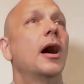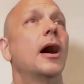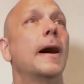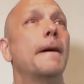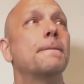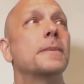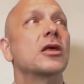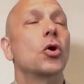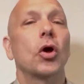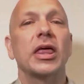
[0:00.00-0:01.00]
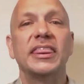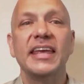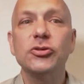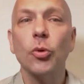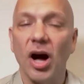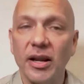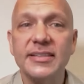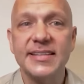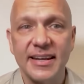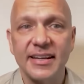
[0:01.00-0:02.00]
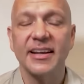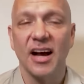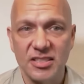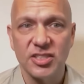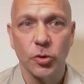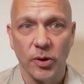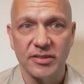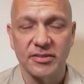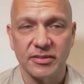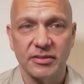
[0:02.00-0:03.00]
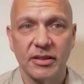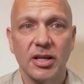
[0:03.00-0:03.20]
Um, these were unintended consequences.